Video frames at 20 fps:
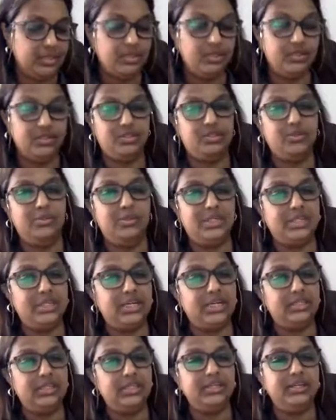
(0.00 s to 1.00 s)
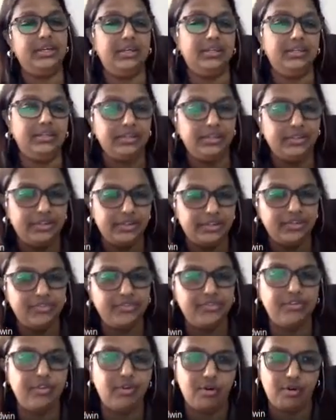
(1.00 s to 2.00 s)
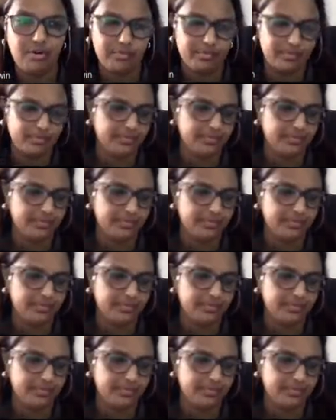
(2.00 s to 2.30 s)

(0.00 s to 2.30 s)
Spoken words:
You should be starting category 4.